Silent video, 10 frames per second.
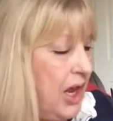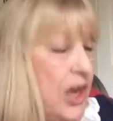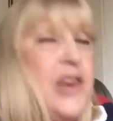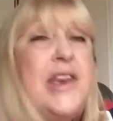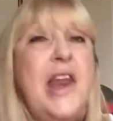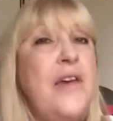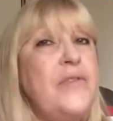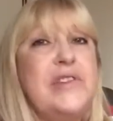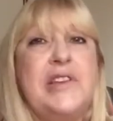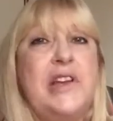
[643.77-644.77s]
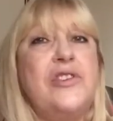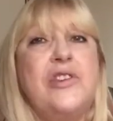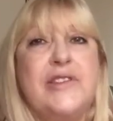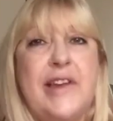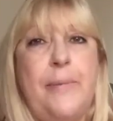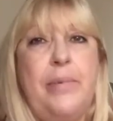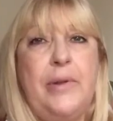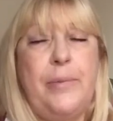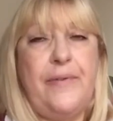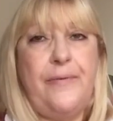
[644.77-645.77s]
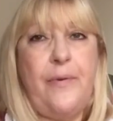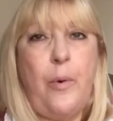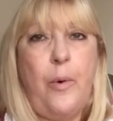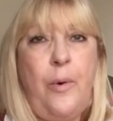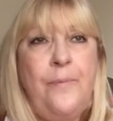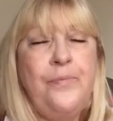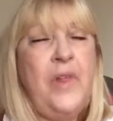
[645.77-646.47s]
Never stitched a sampler before.